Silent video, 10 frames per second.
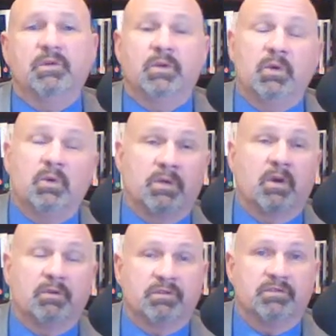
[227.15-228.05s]
too a
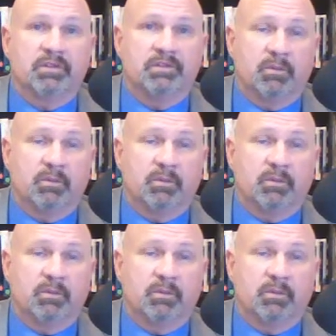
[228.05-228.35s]
narcissistic.